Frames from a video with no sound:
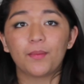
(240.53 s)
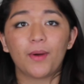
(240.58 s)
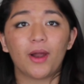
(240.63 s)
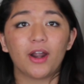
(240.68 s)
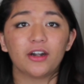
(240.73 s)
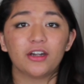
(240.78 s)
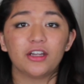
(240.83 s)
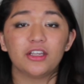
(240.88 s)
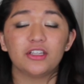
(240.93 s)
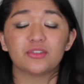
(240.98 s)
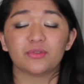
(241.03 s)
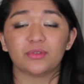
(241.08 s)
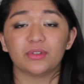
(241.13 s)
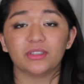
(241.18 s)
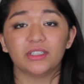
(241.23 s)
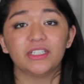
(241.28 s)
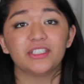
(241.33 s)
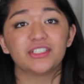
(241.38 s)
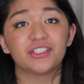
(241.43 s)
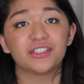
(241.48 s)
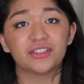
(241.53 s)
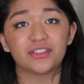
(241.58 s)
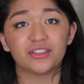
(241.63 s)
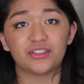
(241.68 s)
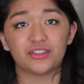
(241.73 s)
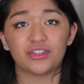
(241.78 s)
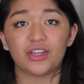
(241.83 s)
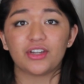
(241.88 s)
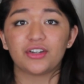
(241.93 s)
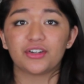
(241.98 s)
parties, religions,
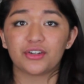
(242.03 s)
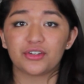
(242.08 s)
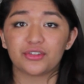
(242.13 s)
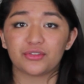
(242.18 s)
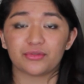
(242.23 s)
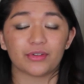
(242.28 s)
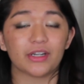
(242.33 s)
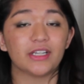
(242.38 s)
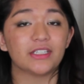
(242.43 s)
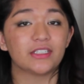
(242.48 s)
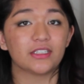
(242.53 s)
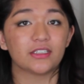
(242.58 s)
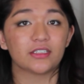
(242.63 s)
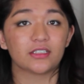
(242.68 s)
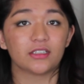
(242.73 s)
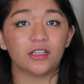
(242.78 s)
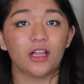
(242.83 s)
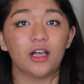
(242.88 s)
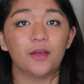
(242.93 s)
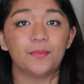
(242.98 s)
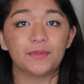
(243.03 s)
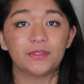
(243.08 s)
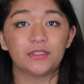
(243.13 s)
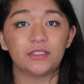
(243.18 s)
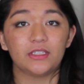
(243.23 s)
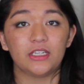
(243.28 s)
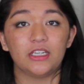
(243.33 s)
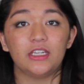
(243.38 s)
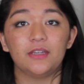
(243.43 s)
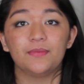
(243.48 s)
genders, races, clubs,
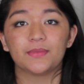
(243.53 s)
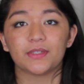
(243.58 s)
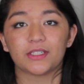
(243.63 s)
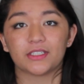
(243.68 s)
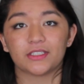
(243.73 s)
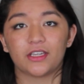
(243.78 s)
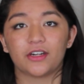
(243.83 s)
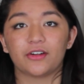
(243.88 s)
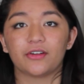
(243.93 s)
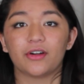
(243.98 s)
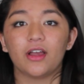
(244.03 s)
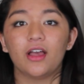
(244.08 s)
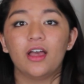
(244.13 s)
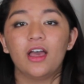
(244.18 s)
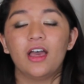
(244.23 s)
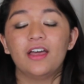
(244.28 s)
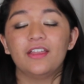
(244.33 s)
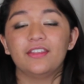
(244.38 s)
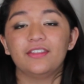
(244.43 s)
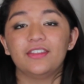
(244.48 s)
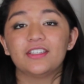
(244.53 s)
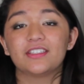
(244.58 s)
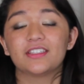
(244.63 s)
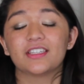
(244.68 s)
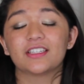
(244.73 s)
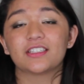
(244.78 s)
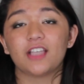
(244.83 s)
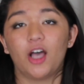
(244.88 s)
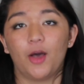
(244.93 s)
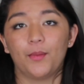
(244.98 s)
teams, etc. These
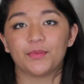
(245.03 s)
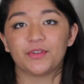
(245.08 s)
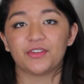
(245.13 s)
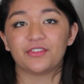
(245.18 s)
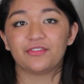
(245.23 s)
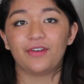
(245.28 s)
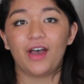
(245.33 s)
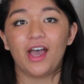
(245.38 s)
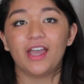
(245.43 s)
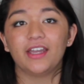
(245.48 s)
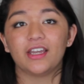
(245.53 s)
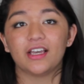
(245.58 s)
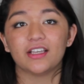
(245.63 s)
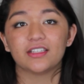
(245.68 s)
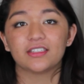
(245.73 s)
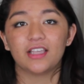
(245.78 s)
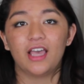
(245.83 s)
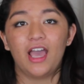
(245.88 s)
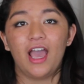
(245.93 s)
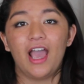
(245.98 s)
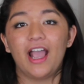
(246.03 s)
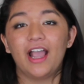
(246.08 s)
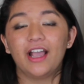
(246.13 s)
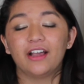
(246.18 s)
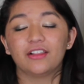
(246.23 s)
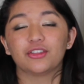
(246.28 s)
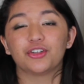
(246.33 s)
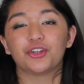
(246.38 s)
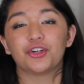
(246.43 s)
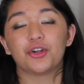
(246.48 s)
things help define us
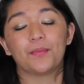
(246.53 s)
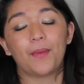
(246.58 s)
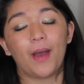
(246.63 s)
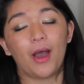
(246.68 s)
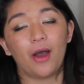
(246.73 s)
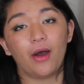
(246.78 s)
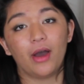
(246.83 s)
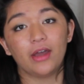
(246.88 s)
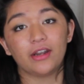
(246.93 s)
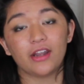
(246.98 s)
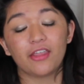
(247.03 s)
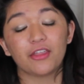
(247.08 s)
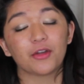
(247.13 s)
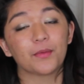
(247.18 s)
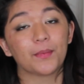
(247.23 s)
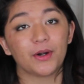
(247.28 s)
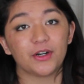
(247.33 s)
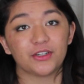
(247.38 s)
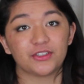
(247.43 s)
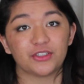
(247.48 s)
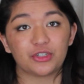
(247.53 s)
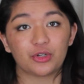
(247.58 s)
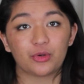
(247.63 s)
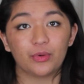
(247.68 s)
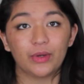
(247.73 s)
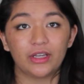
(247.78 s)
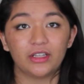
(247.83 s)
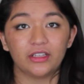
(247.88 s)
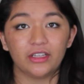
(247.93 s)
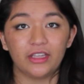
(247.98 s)
and learn about another person
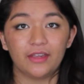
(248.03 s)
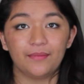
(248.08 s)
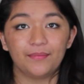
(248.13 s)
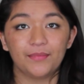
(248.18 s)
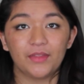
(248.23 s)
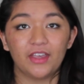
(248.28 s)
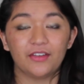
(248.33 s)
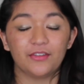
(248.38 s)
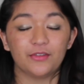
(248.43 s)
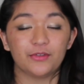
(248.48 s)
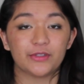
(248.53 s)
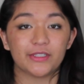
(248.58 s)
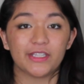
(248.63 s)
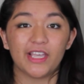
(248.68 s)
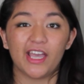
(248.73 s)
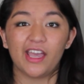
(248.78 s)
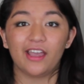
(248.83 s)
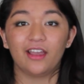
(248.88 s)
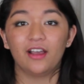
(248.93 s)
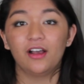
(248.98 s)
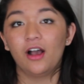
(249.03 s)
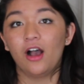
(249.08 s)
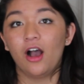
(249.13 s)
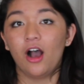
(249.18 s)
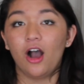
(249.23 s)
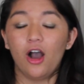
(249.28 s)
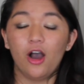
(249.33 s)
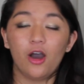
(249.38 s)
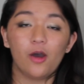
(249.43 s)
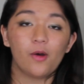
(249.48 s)
quickly. If you say,
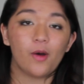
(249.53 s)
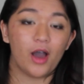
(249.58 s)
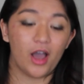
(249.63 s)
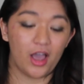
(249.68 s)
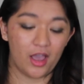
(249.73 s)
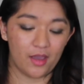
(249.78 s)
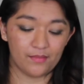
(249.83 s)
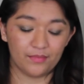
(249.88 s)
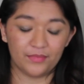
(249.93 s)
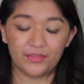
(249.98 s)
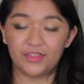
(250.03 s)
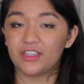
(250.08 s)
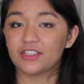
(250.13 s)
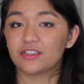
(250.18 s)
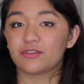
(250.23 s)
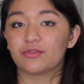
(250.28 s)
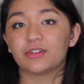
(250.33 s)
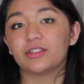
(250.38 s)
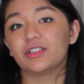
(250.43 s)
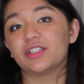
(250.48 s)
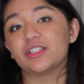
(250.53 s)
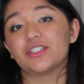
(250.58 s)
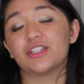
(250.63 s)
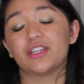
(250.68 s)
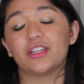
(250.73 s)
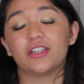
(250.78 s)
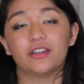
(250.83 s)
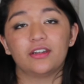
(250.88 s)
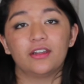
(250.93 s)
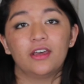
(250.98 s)
oh, I'm this
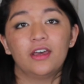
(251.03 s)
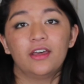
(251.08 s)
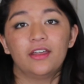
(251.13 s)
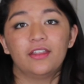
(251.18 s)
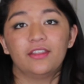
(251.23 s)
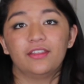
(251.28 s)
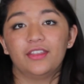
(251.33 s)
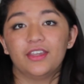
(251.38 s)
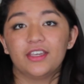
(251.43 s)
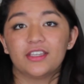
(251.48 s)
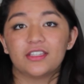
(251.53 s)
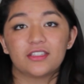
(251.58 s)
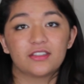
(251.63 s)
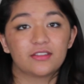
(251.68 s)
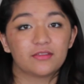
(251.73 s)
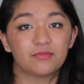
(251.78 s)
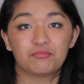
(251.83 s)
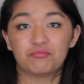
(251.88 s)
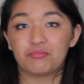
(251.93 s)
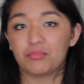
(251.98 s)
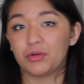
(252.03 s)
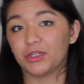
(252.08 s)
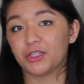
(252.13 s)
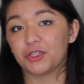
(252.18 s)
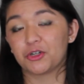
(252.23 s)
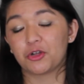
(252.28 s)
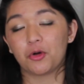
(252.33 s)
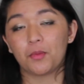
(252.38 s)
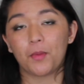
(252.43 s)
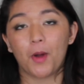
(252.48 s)
religion, this
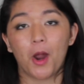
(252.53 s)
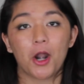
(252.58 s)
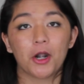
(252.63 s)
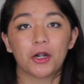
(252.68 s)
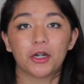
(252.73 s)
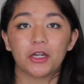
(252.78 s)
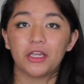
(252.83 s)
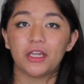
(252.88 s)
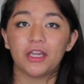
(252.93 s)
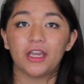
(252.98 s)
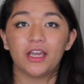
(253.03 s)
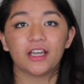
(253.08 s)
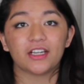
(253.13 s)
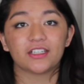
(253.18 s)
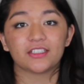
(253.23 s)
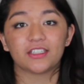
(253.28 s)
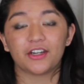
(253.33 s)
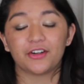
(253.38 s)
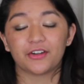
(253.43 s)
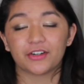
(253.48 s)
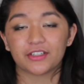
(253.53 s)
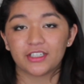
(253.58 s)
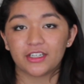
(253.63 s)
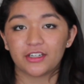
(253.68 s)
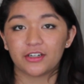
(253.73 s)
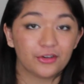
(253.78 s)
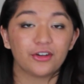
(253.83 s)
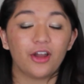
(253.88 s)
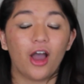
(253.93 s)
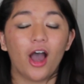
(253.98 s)
political party, etc., etc.,
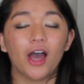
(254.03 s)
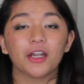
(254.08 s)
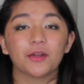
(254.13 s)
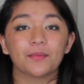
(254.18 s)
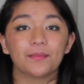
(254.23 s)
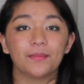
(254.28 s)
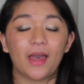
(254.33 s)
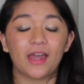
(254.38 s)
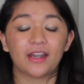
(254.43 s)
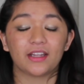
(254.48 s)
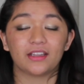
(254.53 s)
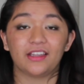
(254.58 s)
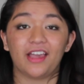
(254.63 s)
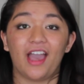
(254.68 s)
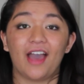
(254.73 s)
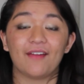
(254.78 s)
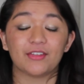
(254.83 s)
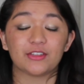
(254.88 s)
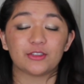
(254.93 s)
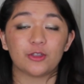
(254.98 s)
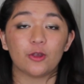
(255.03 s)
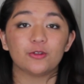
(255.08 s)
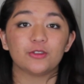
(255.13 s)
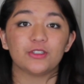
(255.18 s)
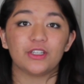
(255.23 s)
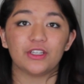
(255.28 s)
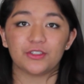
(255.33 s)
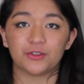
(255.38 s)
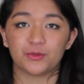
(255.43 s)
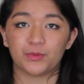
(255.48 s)
you're going to automatically have
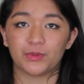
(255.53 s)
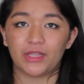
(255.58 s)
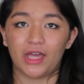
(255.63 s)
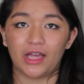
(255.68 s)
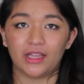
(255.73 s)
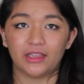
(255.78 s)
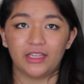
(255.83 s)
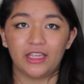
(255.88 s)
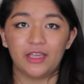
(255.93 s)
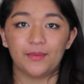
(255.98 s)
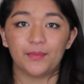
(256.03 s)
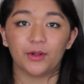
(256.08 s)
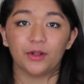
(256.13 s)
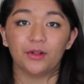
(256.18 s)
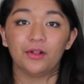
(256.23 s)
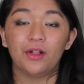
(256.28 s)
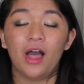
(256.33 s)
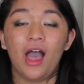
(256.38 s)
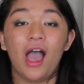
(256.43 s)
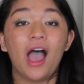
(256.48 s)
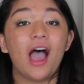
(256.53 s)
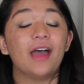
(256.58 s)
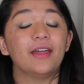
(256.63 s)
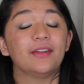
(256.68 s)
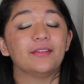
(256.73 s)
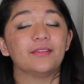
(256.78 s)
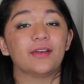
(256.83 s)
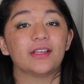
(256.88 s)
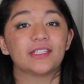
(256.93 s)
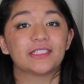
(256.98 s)
associations with that label
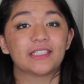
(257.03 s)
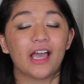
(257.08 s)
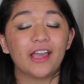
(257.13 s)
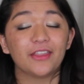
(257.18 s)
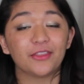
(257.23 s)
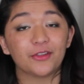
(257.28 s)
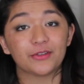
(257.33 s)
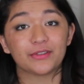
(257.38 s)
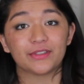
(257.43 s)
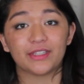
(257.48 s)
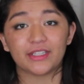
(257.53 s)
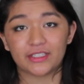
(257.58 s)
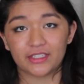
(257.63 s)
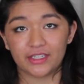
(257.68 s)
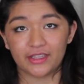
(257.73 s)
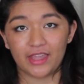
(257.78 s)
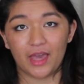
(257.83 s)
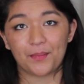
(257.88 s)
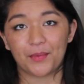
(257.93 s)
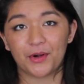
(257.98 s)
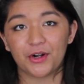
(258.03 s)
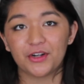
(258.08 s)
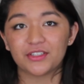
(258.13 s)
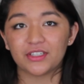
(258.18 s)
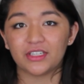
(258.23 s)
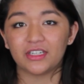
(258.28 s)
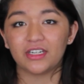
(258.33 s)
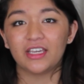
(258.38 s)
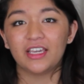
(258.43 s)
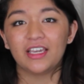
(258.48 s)
and assign those things to that
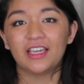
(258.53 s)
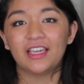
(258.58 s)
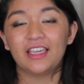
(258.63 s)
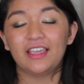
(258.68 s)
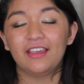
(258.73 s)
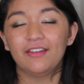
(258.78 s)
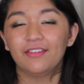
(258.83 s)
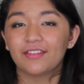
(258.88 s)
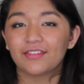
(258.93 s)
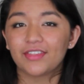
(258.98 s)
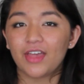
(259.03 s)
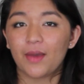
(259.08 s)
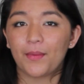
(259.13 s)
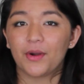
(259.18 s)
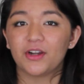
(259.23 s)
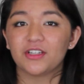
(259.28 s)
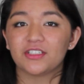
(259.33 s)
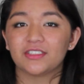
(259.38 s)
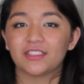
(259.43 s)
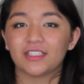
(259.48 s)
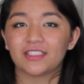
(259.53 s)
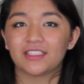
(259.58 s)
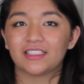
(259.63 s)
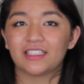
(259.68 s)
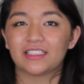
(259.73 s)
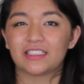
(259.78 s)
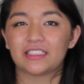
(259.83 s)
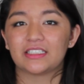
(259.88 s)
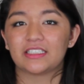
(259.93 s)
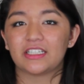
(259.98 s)
person, even if that person doesn't
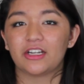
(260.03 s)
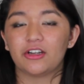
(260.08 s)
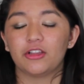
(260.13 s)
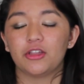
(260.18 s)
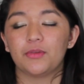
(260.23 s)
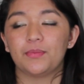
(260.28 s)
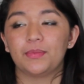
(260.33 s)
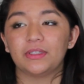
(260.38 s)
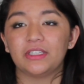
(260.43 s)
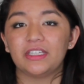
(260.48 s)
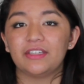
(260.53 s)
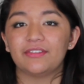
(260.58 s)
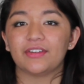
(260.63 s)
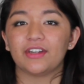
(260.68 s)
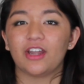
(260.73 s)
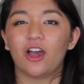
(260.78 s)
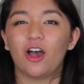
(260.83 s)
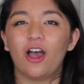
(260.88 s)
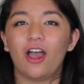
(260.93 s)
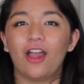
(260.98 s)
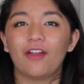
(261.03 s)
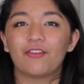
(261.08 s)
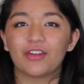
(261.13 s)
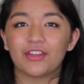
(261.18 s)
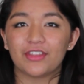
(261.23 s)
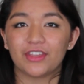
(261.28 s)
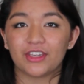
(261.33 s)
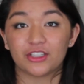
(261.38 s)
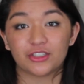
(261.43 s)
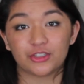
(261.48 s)
necessarily believe in
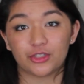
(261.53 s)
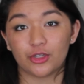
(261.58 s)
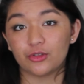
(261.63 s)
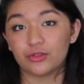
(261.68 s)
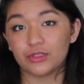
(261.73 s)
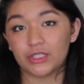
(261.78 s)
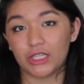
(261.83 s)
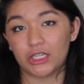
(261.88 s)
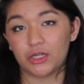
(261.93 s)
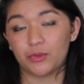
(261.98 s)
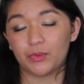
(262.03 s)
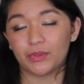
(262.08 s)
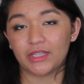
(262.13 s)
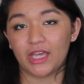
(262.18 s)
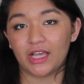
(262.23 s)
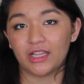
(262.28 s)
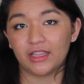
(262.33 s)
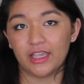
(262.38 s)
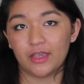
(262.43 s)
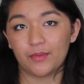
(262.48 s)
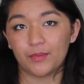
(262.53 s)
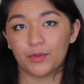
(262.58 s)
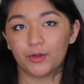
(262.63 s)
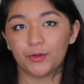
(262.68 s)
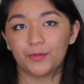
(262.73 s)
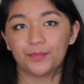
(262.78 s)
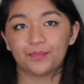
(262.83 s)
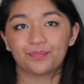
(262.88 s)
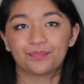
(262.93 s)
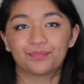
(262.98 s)
everything associated with that
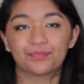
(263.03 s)
label.